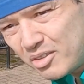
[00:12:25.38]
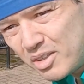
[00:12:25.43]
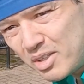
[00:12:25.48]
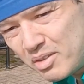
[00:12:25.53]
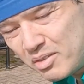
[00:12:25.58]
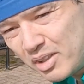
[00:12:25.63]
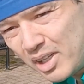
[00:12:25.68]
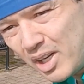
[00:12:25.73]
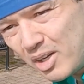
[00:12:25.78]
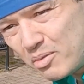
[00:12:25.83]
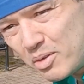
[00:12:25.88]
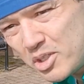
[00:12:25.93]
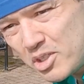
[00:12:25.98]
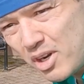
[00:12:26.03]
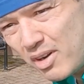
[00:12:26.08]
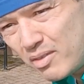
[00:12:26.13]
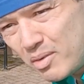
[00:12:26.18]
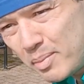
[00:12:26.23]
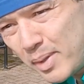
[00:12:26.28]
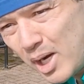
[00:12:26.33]
we
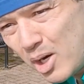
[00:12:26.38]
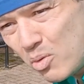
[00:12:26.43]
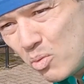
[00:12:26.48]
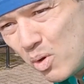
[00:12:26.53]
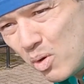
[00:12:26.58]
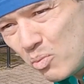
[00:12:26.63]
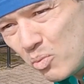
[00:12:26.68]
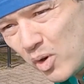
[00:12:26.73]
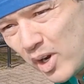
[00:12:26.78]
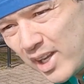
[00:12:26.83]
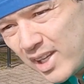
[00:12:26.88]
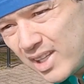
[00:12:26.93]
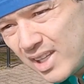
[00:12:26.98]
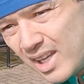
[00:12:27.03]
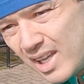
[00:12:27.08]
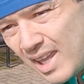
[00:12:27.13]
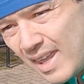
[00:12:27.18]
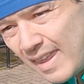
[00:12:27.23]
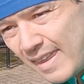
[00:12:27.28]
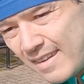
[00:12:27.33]
travelled back 1 week,
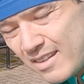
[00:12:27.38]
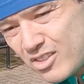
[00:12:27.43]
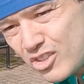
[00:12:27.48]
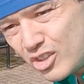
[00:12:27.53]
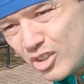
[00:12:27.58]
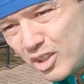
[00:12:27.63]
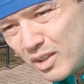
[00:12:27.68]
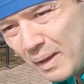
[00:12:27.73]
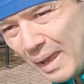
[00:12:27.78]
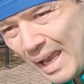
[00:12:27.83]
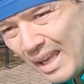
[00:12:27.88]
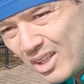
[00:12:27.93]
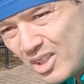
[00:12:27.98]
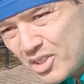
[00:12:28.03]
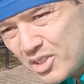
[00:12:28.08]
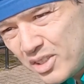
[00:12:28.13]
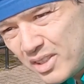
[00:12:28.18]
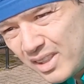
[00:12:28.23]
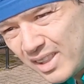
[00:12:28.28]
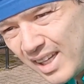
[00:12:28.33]
so I
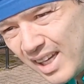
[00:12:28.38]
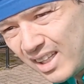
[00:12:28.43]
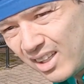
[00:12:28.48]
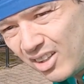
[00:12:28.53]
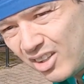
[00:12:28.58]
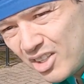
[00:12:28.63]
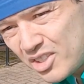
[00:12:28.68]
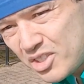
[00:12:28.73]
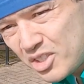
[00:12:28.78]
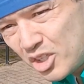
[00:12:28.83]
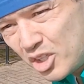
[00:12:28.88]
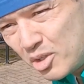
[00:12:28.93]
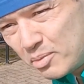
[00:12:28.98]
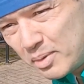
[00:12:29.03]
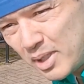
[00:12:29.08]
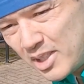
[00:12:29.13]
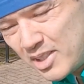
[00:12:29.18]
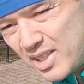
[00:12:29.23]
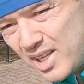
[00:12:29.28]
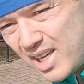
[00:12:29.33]
lost a
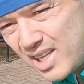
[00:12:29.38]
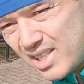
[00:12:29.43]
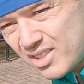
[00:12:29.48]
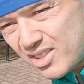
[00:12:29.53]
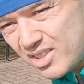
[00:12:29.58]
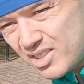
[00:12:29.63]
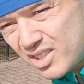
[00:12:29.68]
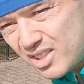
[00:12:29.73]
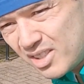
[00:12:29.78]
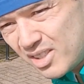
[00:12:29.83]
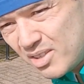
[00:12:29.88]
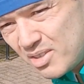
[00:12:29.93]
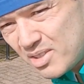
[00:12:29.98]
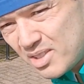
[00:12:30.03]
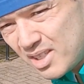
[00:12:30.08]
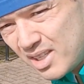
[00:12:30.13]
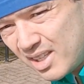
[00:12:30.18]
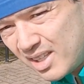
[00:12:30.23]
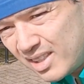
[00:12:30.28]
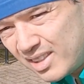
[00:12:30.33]
couple of days because you
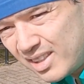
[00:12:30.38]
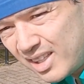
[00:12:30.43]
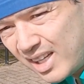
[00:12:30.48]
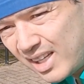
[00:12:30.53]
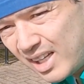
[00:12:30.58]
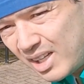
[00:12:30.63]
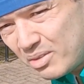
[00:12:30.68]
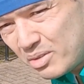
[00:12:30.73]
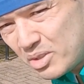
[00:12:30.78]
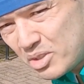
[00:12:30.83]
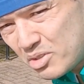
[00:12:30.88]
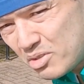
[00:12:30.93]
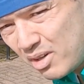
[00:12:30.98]
lose 9 hours